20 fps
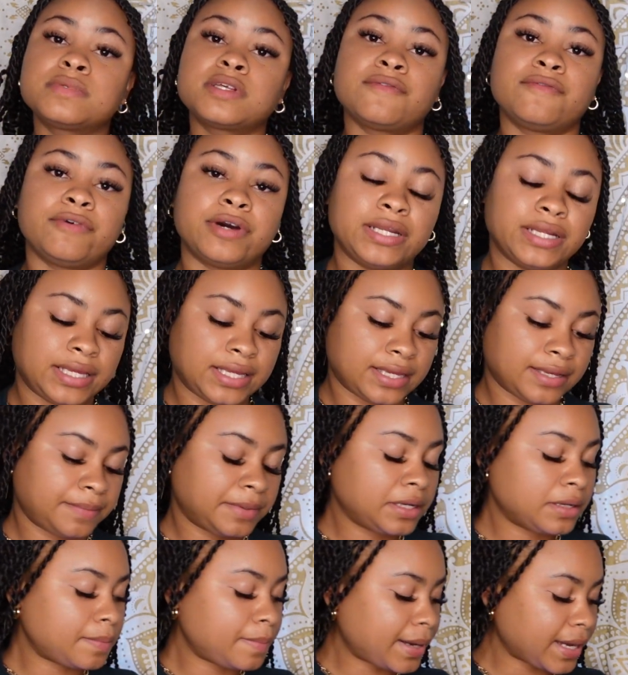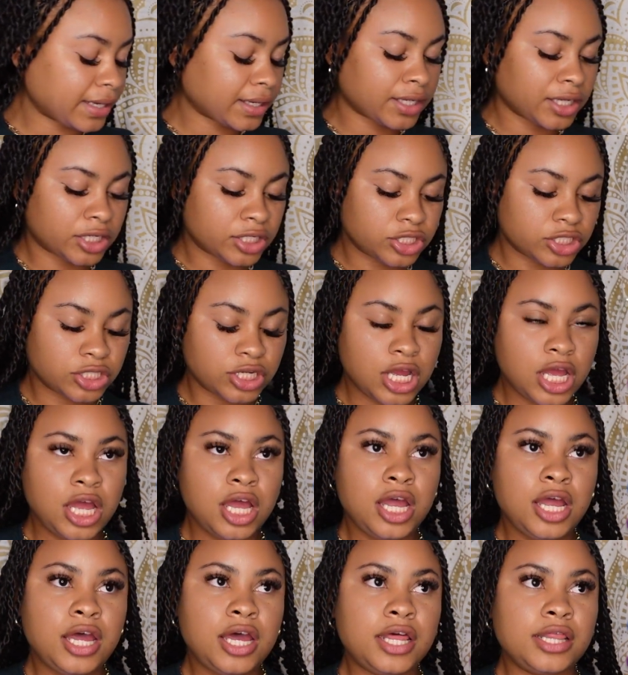what came in the package.
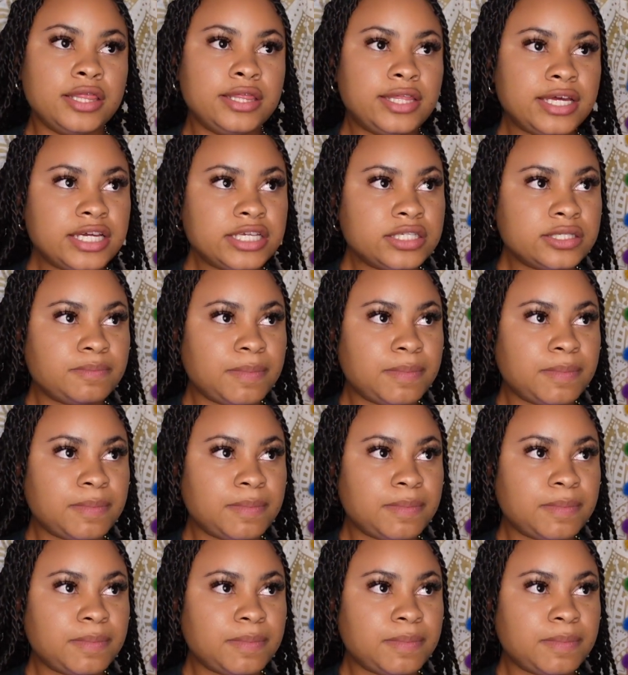This